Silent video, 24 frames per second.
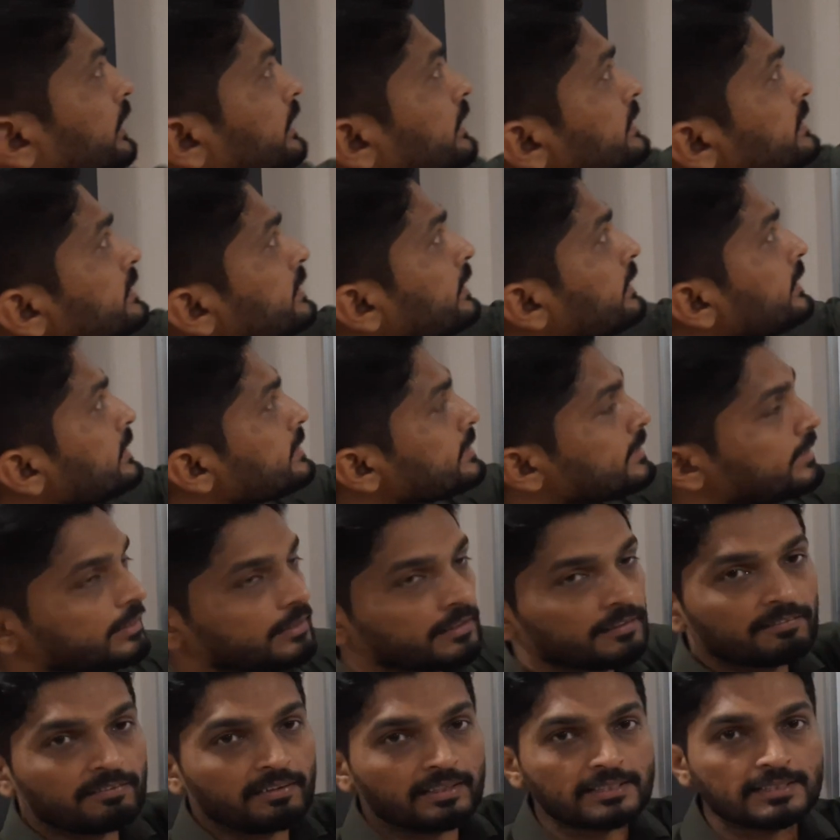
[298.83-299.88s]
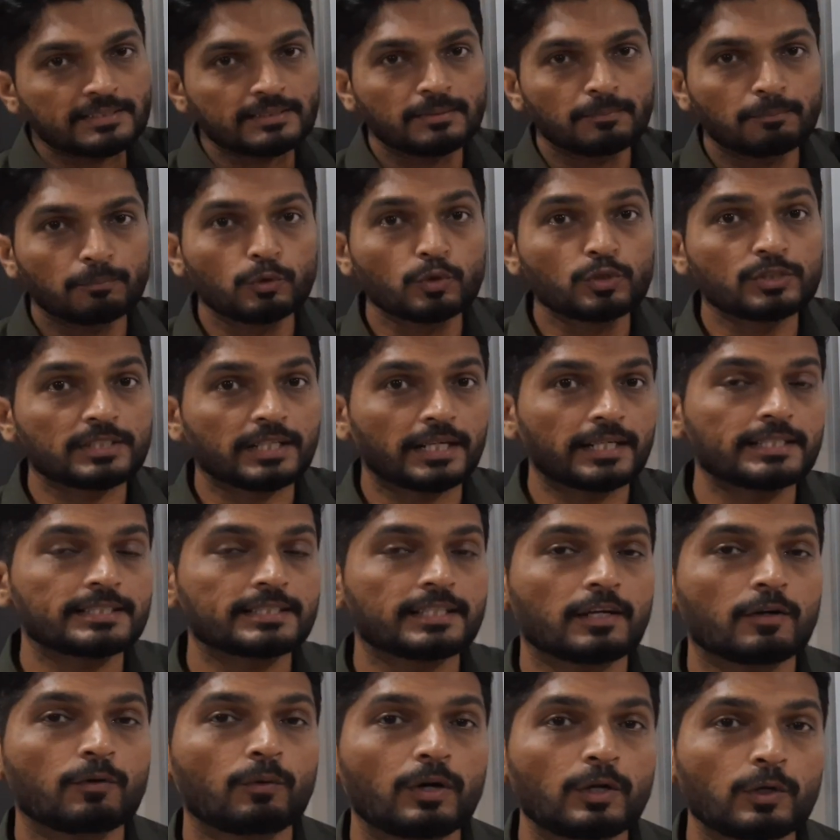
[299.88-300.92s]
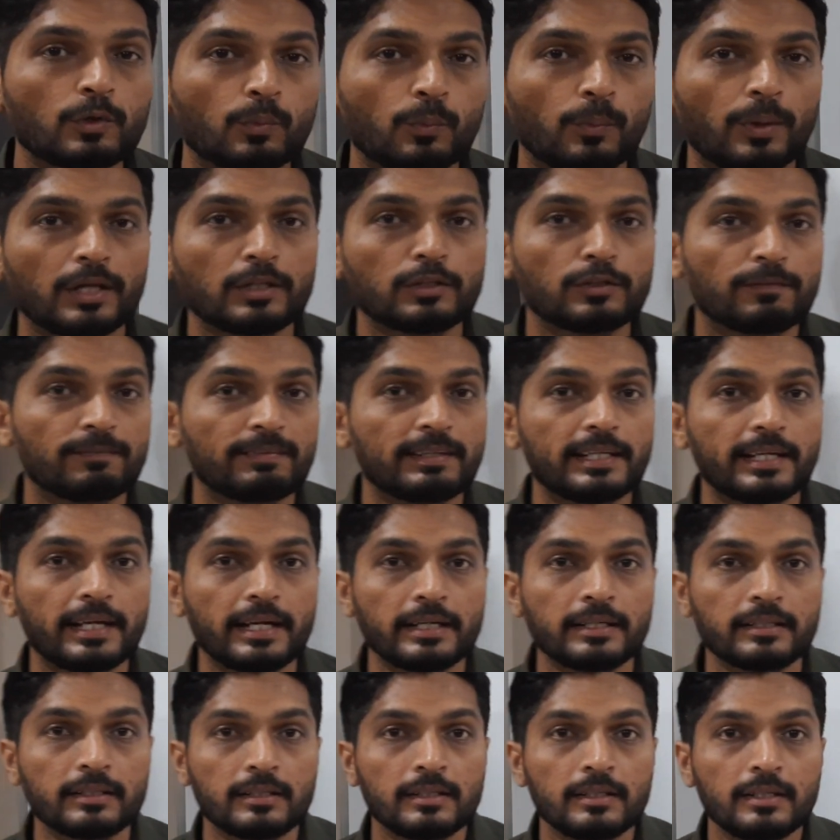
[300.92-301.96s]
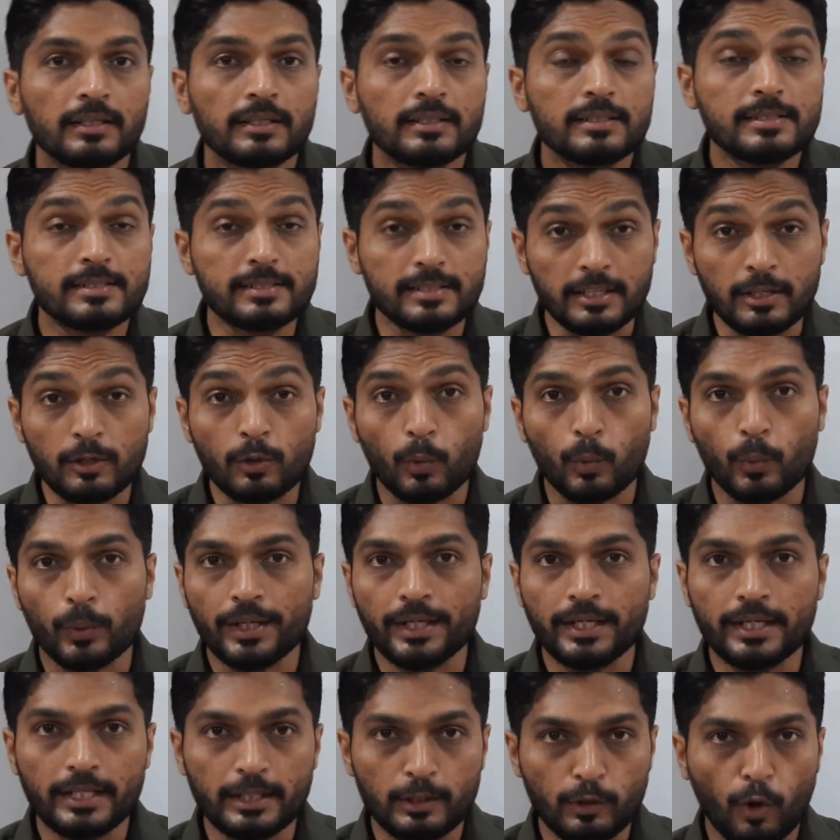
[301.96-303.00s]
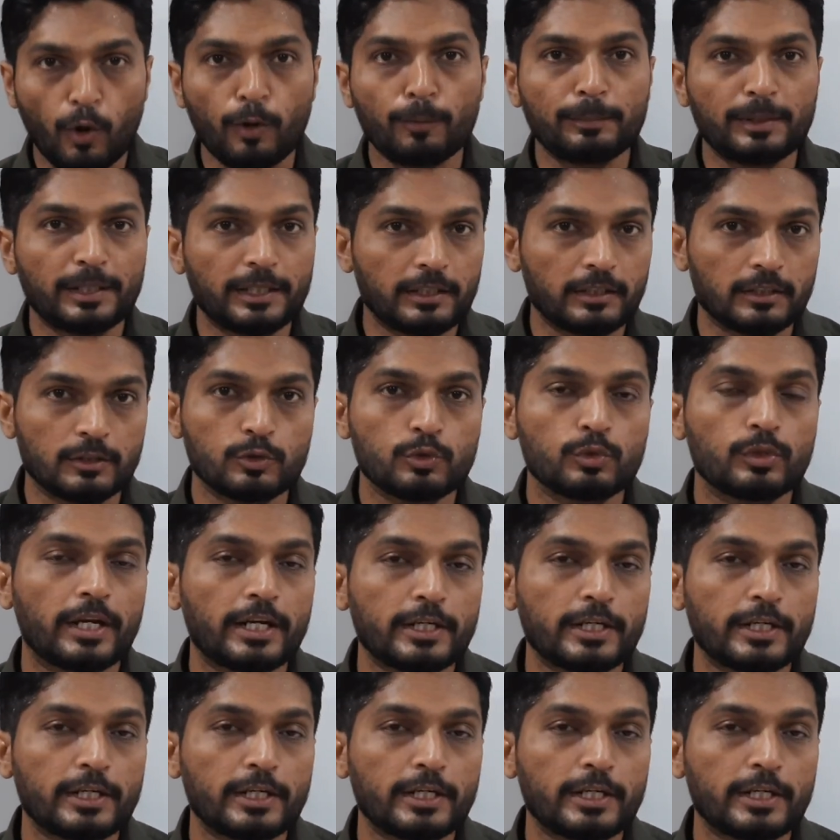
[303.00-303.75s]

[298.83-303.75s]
can easily see if I put z is equal to 1, you will get 0 in denominator. So